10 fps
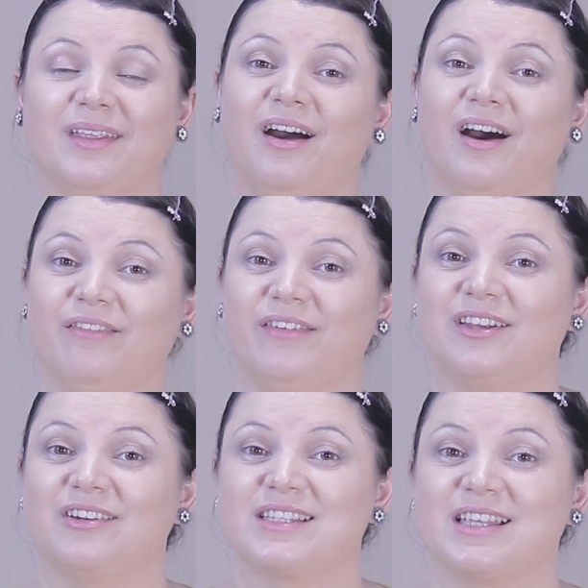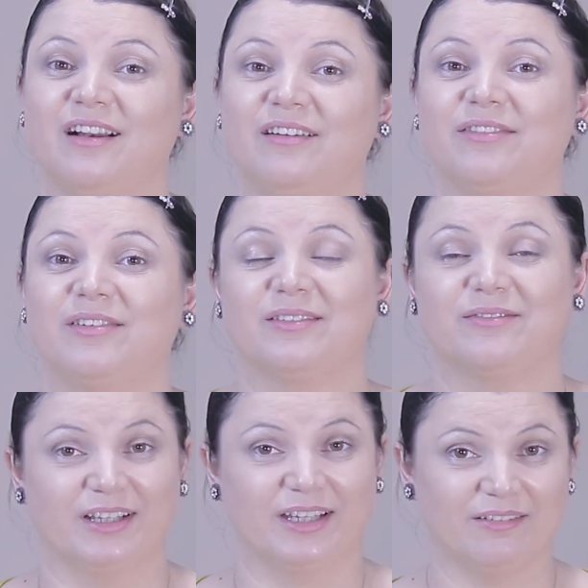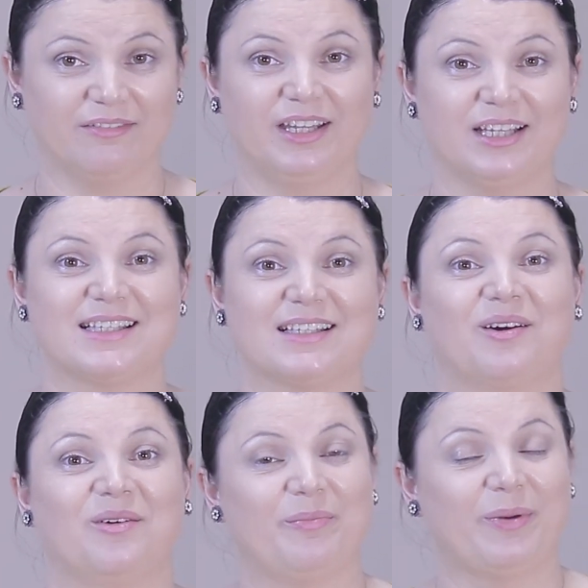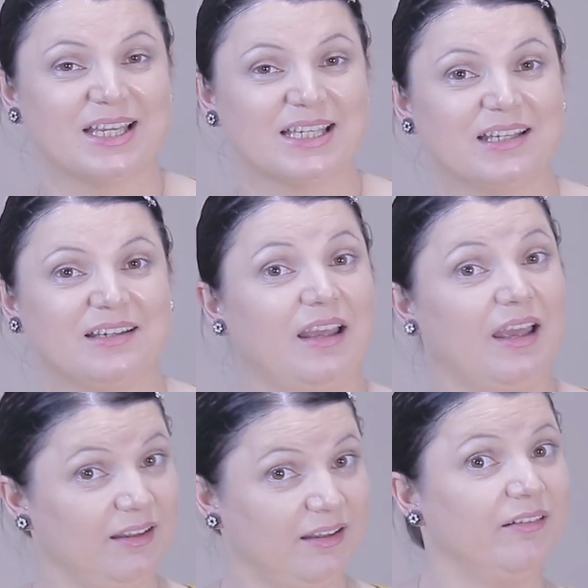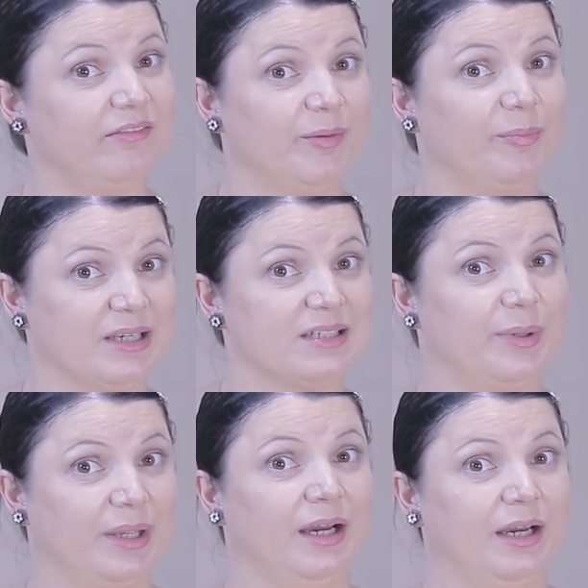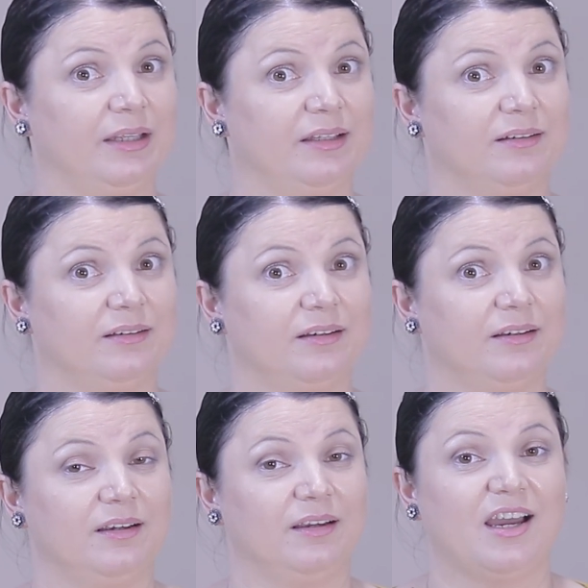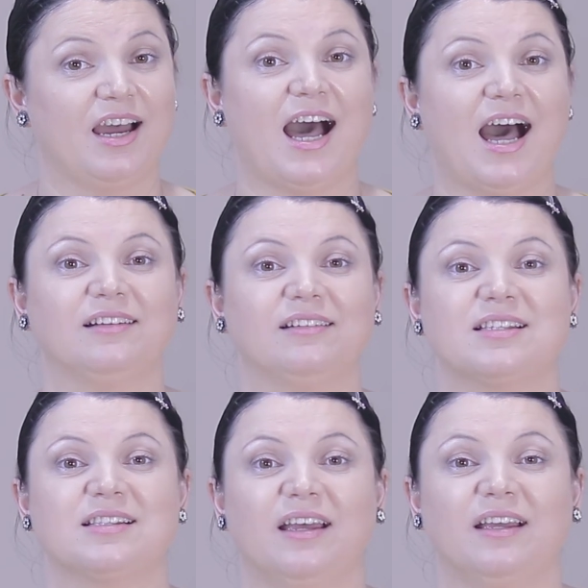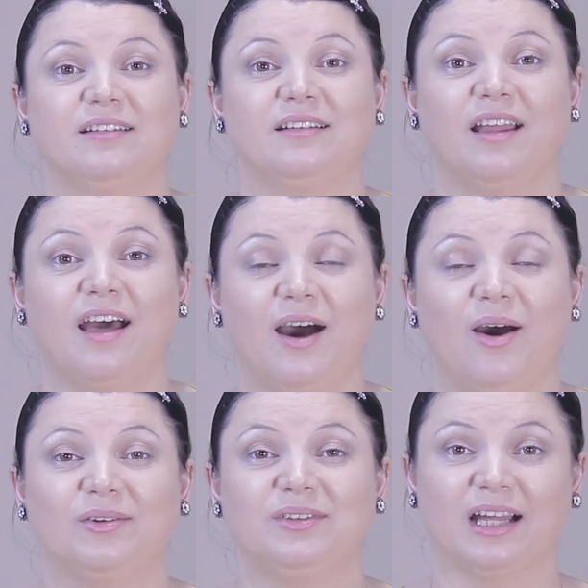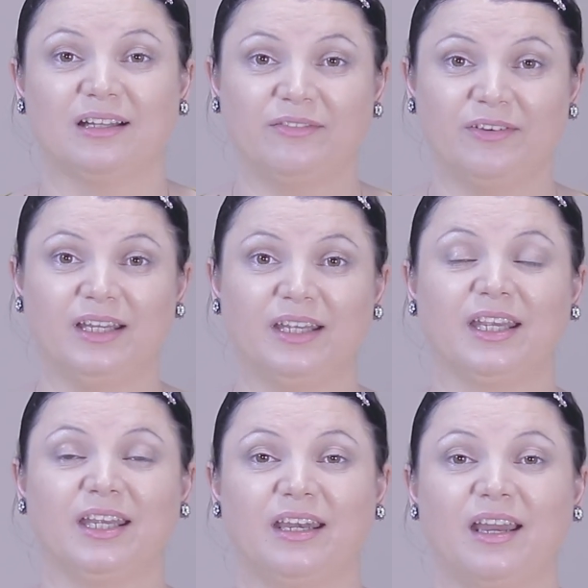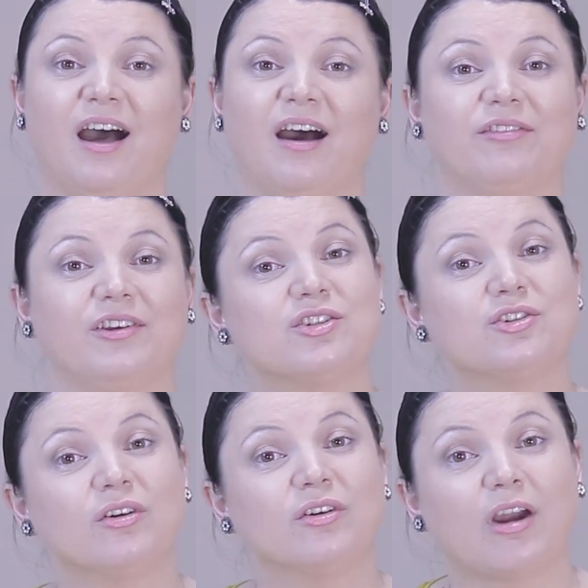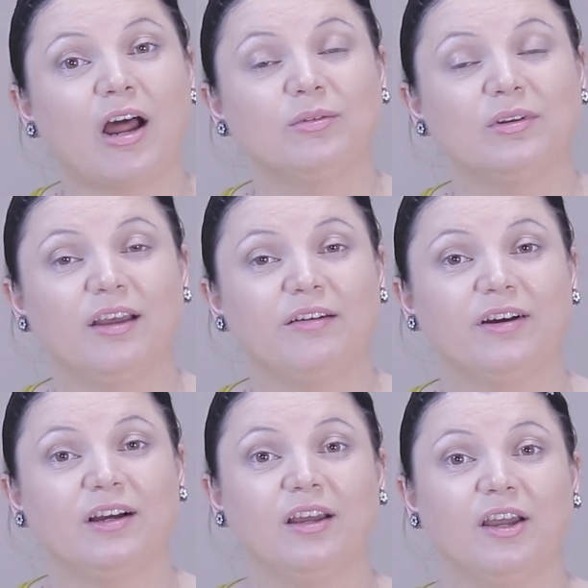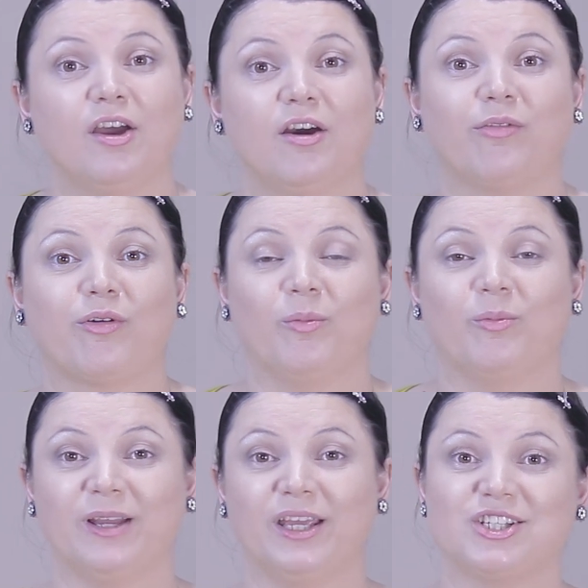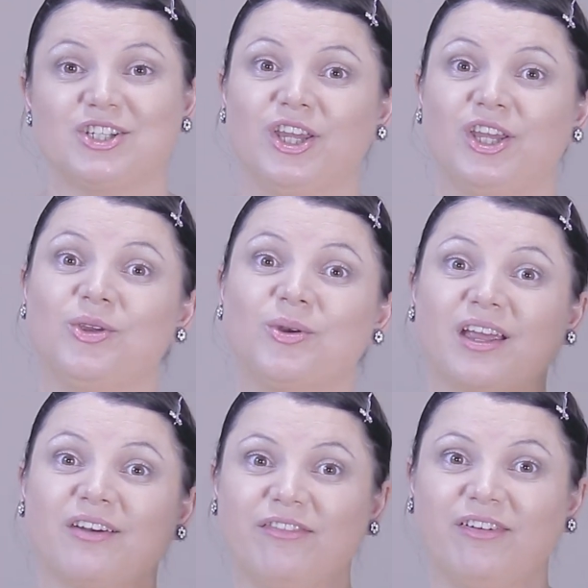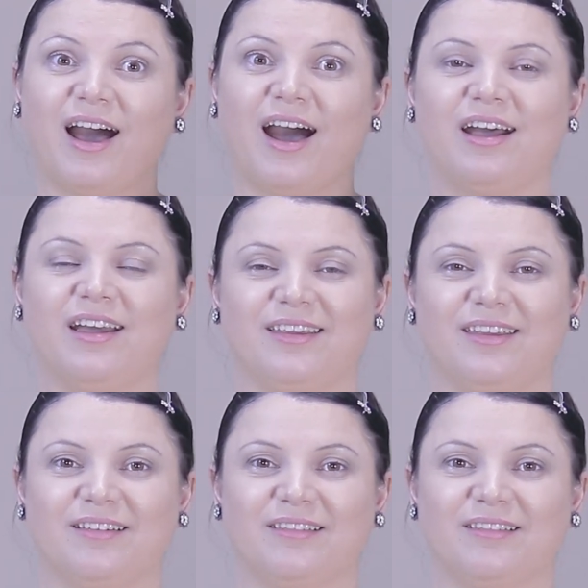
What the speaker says: Offer yourself forgiveness, compassion, and leave the past behind. Understand now that feeling enough is your ground level from which you can fly.